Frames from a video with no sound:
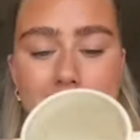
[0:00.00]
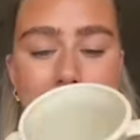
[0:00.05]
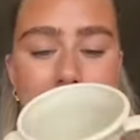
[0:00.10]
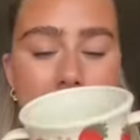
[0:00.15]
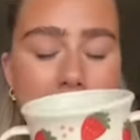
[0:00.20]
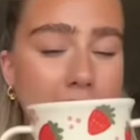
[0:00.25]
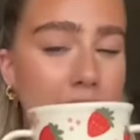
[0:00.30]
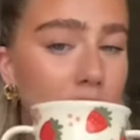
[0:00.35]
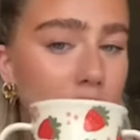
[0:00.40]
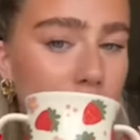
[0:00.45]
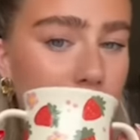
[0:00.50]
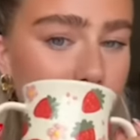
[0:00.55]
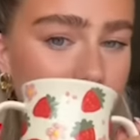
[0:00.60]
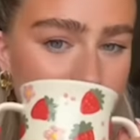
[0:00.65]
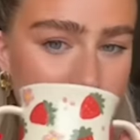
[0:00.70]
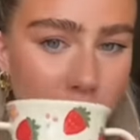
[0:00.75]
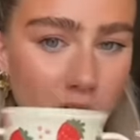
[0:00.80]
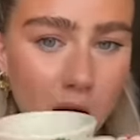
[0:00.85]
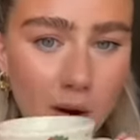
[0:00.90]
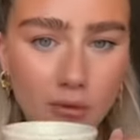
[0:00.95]
How can you use this
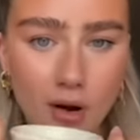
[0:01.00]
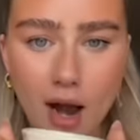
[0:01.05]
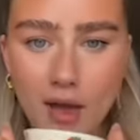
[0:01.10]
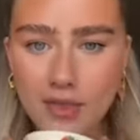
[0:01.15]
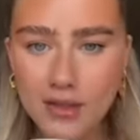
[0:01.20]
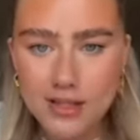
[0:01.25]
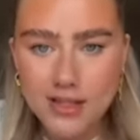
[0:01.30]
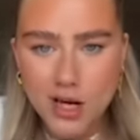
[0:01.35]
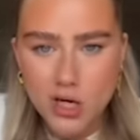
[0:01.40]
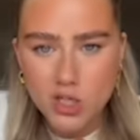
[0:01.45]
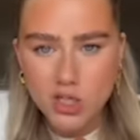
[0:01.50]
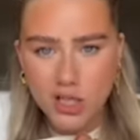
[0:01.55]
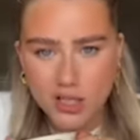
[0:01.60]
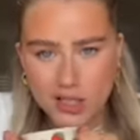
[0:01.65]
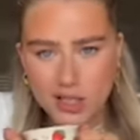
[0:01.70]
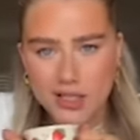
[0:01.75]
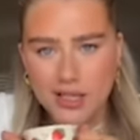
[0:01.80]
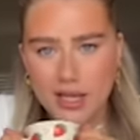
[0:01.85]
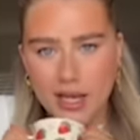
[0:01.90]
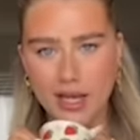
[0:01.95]
cup, right? I think it's actually like
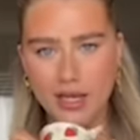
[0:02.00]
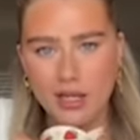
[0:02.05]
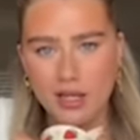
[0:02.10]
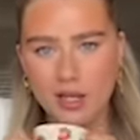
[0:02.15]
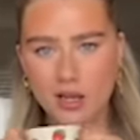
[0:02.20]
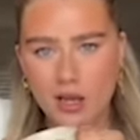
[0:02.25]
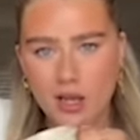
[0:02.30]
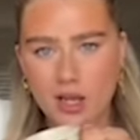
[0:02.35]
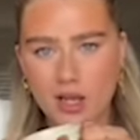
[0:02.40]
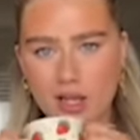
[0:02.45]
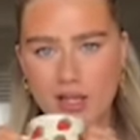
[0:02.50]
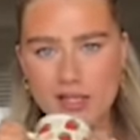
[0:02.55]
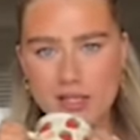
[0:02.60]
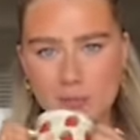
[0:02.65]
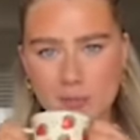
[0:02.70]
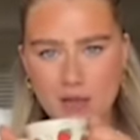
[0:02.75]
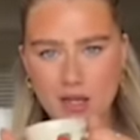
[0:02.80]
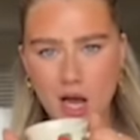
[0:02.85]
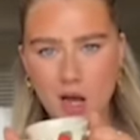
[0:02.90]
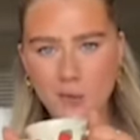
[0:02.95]
a kid
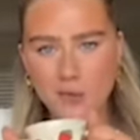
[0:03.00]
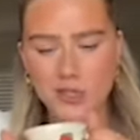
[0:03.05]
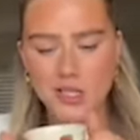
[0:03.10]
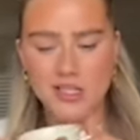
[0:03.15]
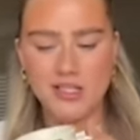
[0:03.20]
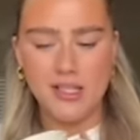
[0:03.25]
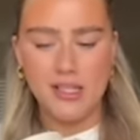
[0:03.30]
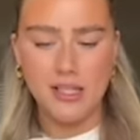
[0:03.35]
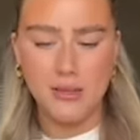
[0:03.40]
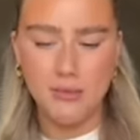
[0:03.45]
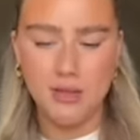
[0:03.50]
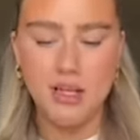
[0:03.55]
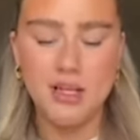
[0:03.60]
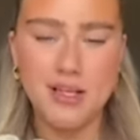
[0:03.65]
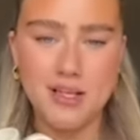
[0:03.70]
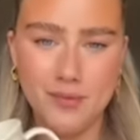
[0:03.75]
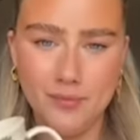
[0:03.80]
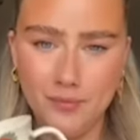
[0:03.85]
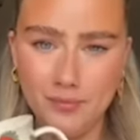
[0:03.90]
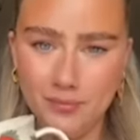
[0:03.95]
sippy cup, which is silly
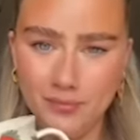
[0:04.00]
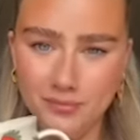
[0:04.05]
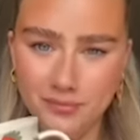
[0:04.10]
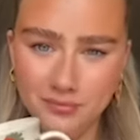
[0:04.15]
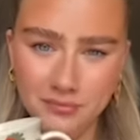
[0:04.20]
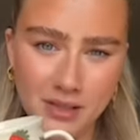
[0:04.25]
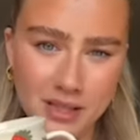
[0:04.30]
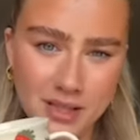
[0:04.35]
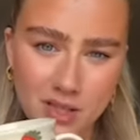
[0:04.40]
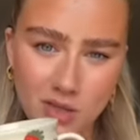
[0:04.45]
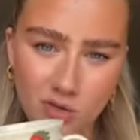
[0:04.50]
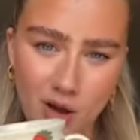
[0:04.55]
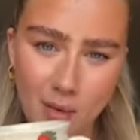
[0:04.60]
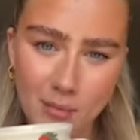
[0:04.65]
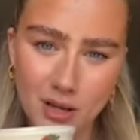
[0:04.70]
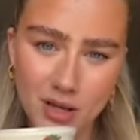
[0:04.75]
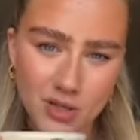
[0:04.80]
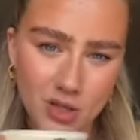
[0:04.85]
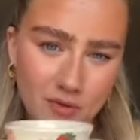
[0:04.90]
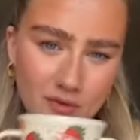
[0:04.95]
because it's
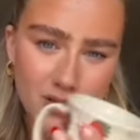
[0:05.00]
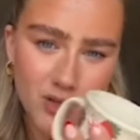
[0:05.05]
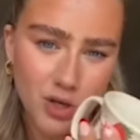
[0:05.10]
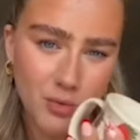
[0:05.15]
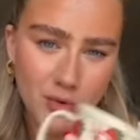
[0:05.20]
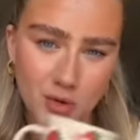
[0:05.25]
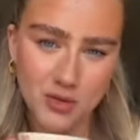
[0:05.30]
ceramic, so if I drop it, it'll